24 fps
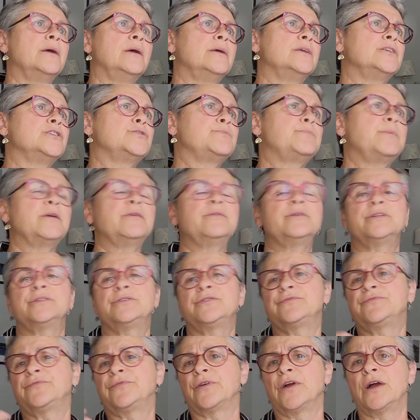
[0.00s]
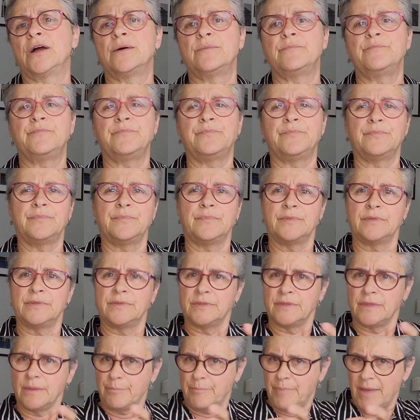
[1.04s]
spirits from
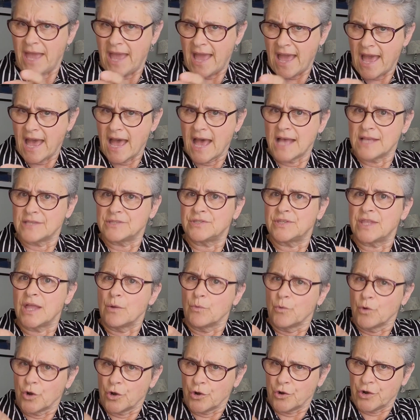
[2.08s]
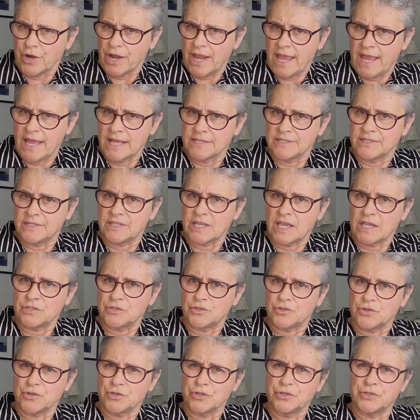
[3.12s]
the past that were her
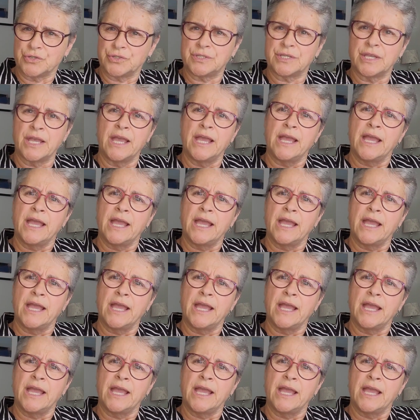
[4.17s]
ancestors,